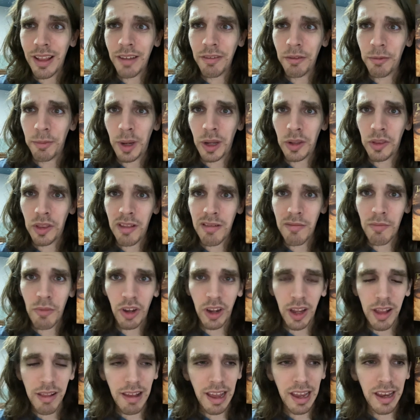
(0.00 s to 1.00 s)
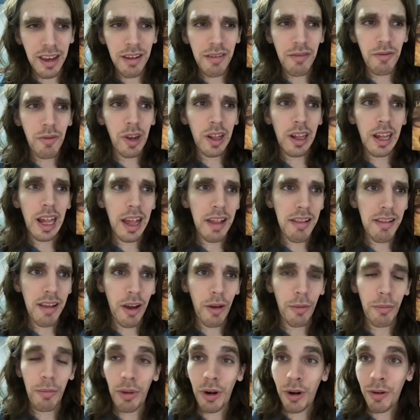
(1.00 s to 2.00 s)
about this book is I didn't realize how
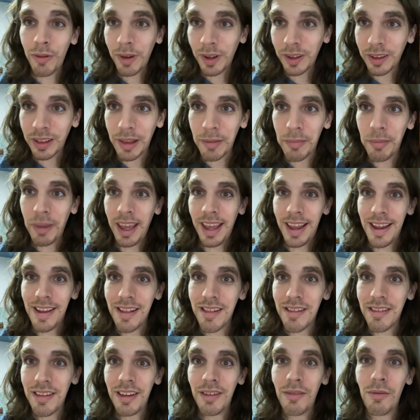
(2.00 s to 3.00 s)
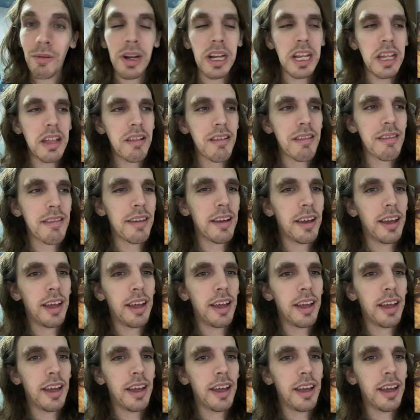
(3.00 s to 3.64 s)
perfectly paced it was.